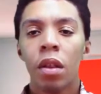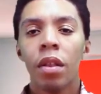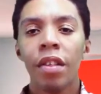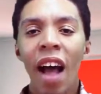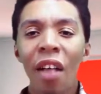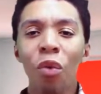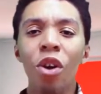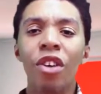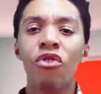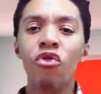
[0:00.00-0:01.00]
The sounds were
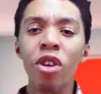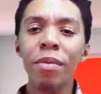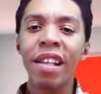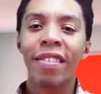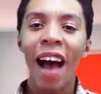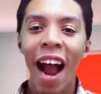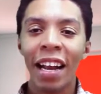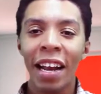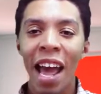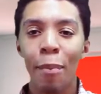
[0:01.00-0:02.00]
extremely
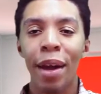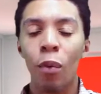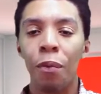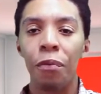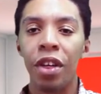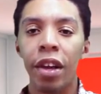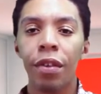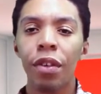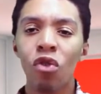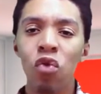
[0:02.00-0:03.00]
dynamic with
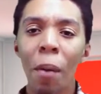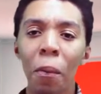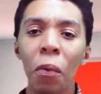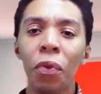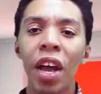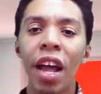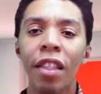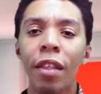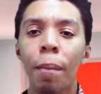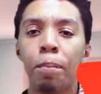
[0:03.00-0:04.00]
these. The trebles
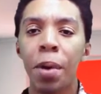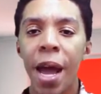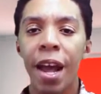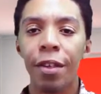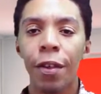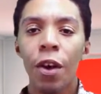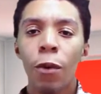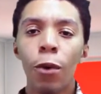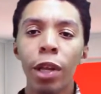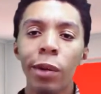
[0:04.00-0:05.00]
and the bass
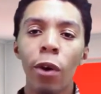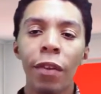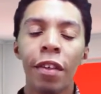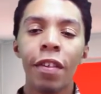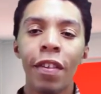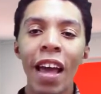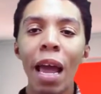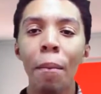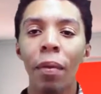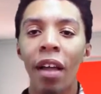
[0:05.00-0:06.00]
really were on the
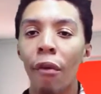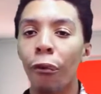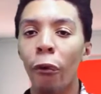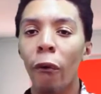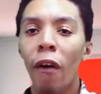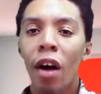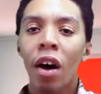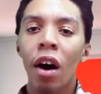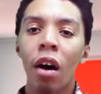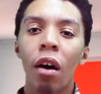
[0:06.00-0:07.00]
same level
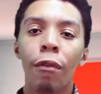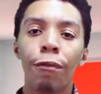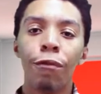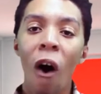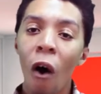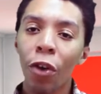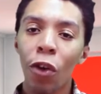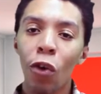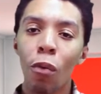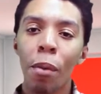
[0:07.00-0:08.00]
of
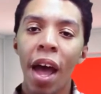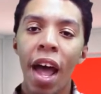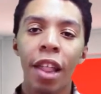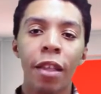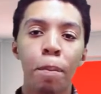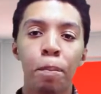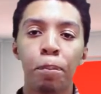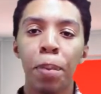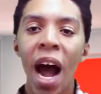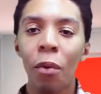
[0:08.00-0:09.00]
volume, and the
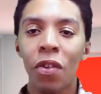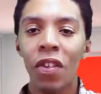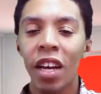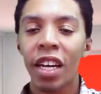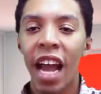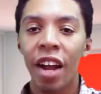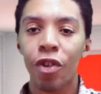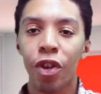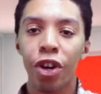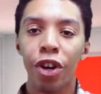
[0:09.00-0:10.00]
bouncy
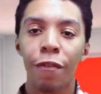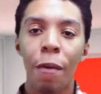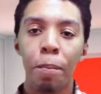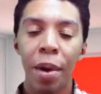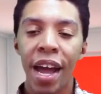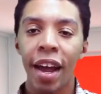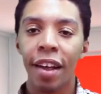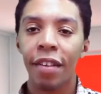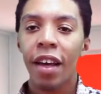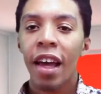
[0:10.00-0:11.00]
nature of the
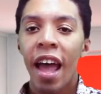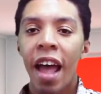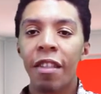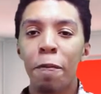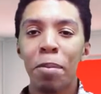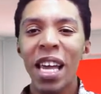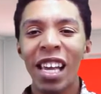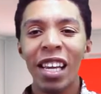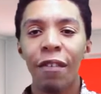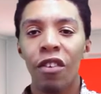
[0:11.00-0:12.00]
bass and the
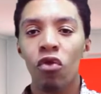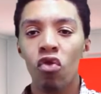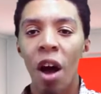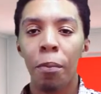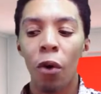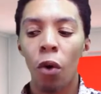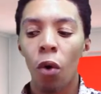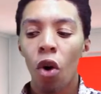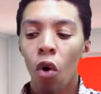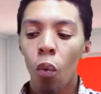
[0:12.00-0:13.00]
pinging of the
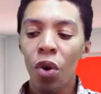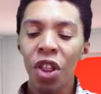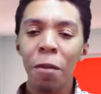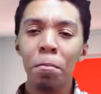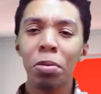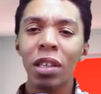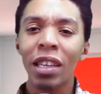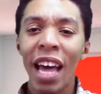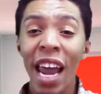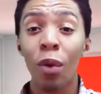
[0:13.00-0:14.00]
treble really
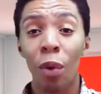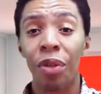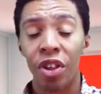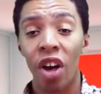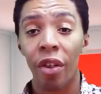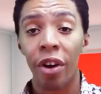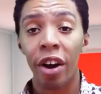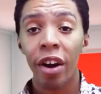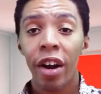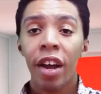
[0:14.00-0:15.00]
played with each
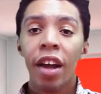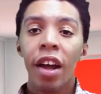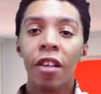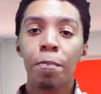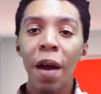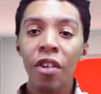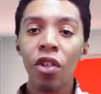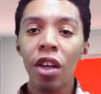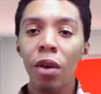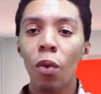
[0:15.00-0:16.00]
other.
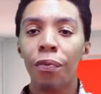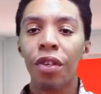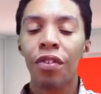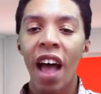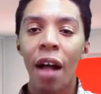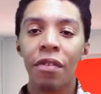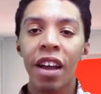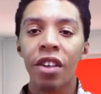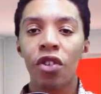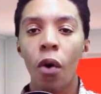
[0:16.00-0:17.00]
Especially with the
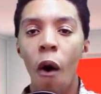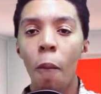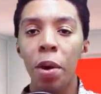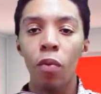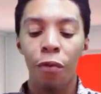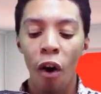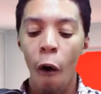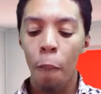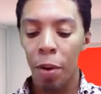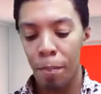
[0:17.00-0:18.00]
soundstage so open, with the
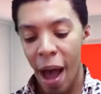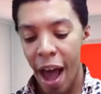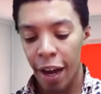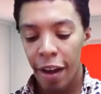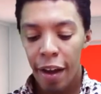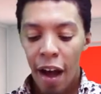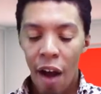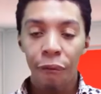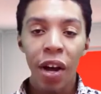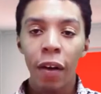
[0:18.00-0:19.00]
open back, I
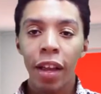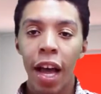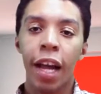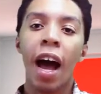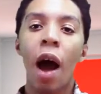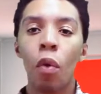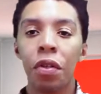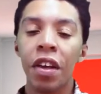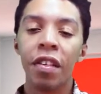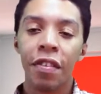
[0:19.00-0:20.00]
felt like I
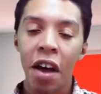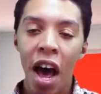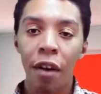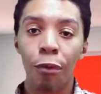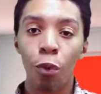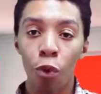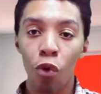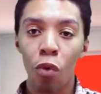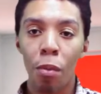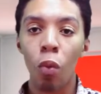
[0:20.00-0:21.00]
was inside of a
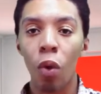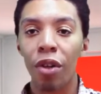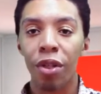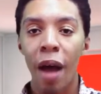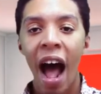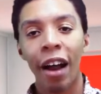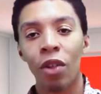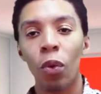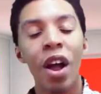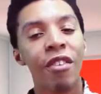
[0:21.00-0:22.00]
room where the
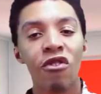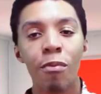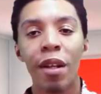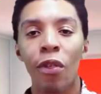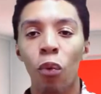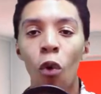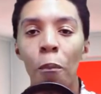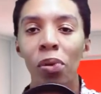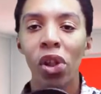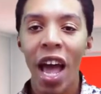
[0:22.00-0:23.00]
actual instruments were
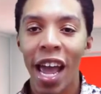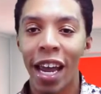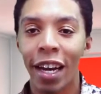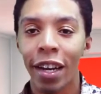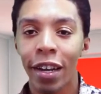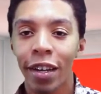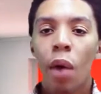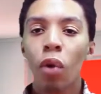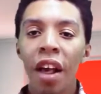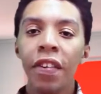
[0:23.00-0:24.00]
playing.
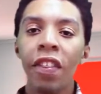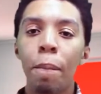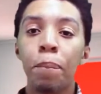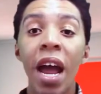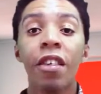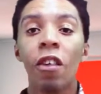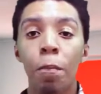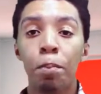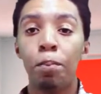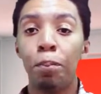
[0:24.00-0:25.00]
And when I say the bass is
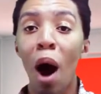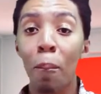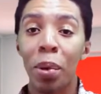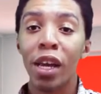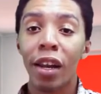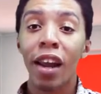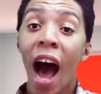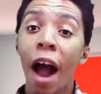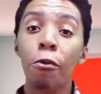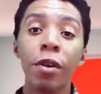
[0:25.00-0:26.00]
bumping,
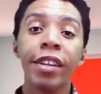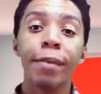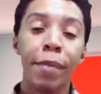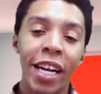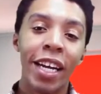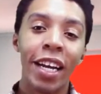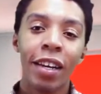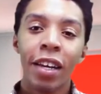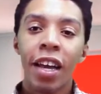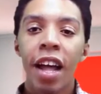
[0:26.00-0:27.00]
I really mean it.
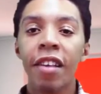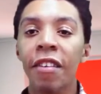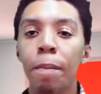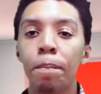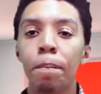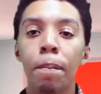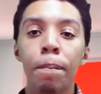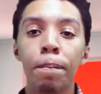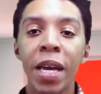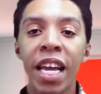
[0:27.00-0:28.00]
It doesn't
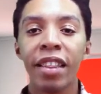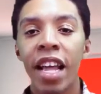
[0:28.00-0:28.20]
mean